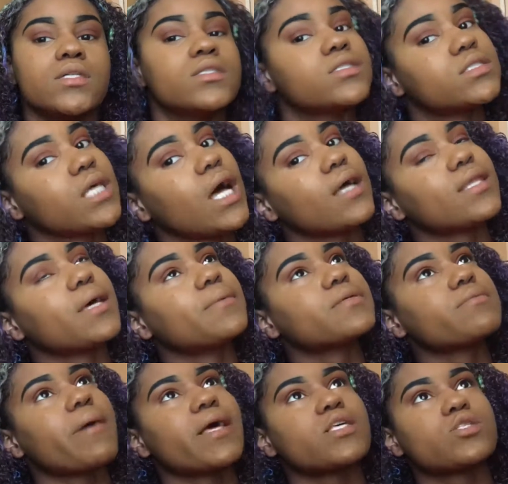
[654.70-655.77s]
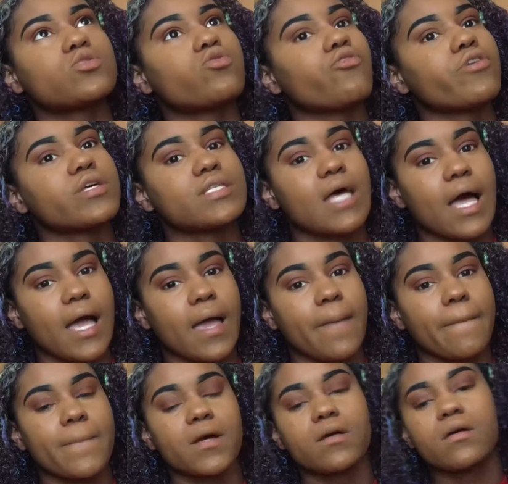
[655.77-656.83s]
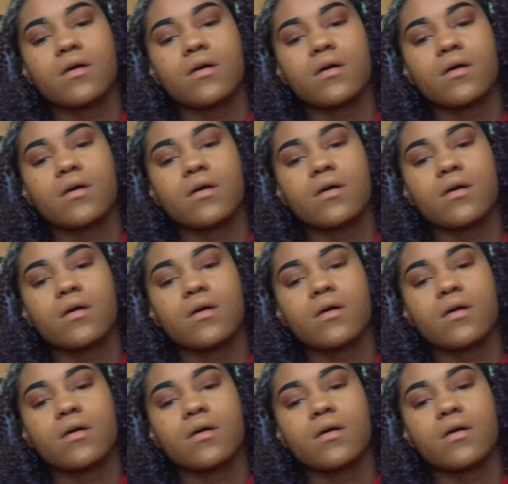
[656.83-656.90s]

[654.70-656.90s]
So that was my story time.